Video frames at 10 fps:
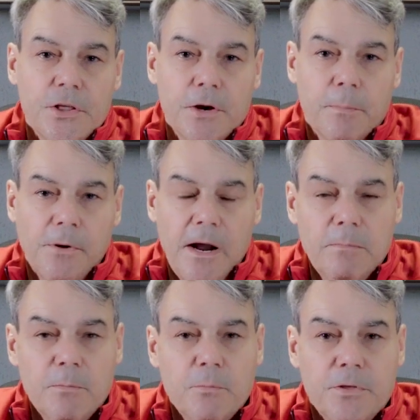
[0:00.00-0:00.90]
The
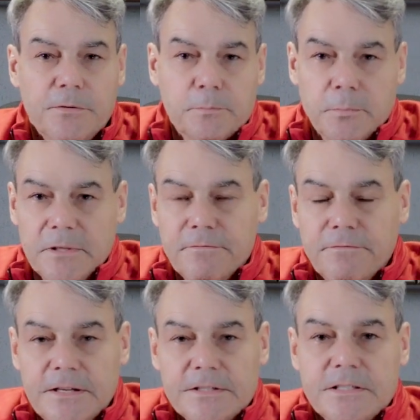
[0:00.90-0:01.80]
problem with split
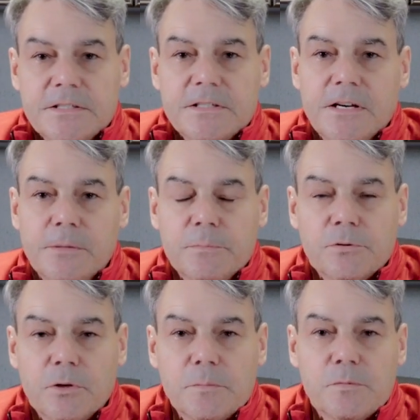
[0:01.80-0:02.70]
face, since it
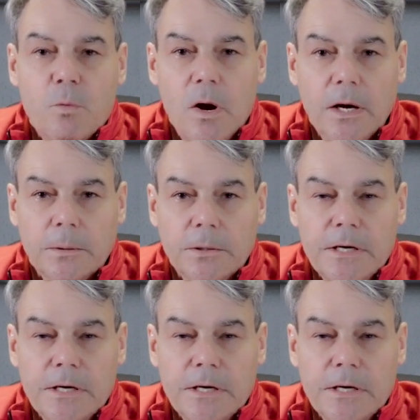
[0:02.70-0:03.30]
absorbs water,